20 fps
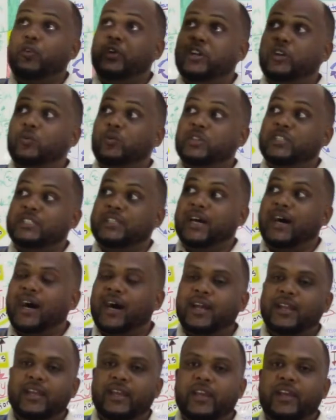it was the
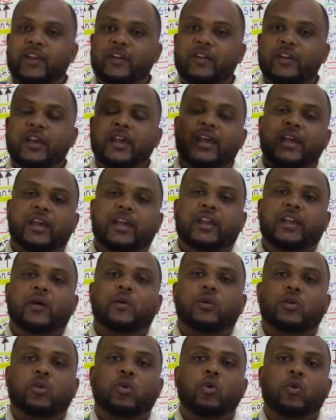hot air and
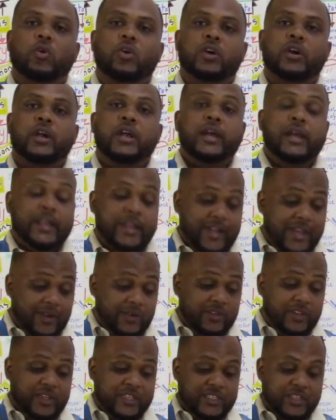our core.
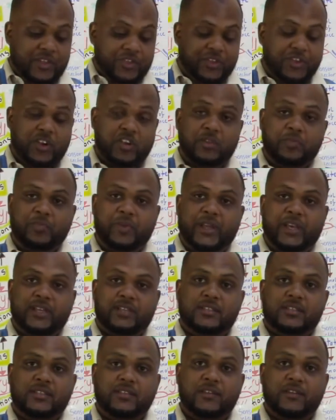Now there is a third
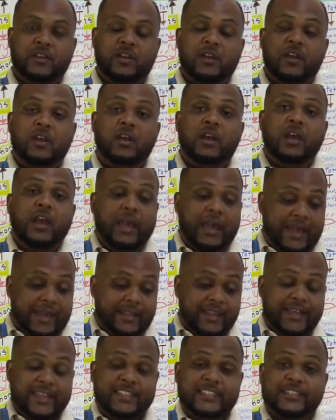place,
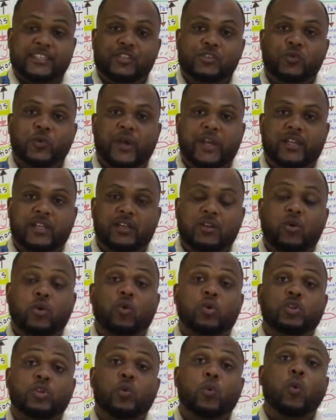and that is the sweat
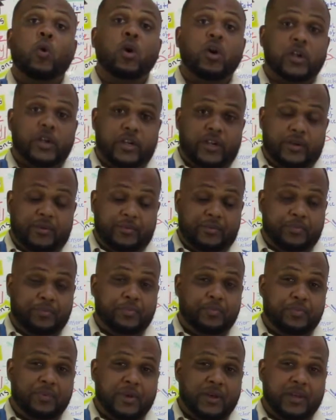or the water,
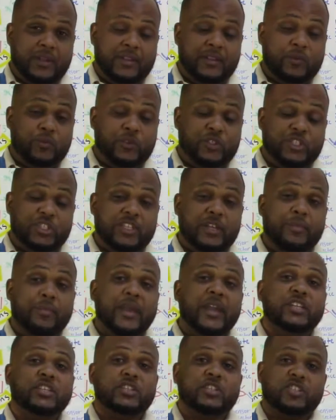which is the
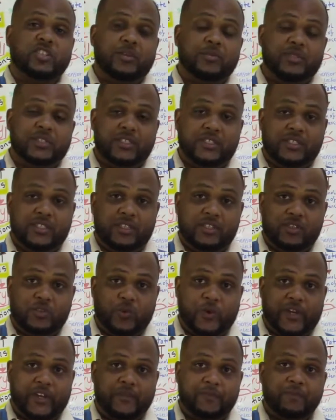major substance in
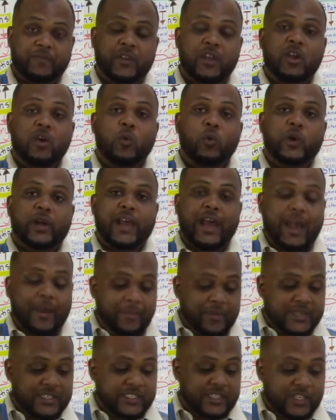sweat. What
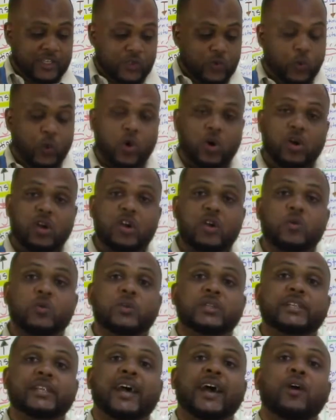happens is water
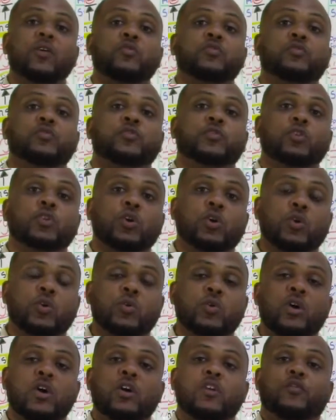will now
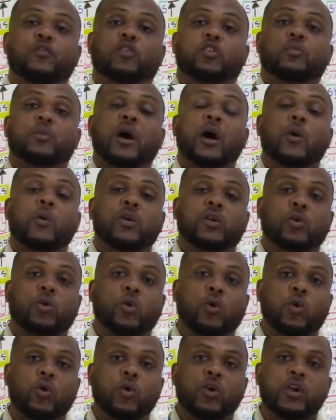flow from our
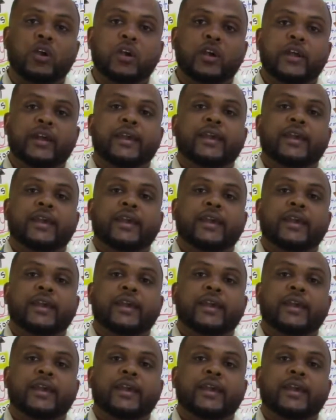core,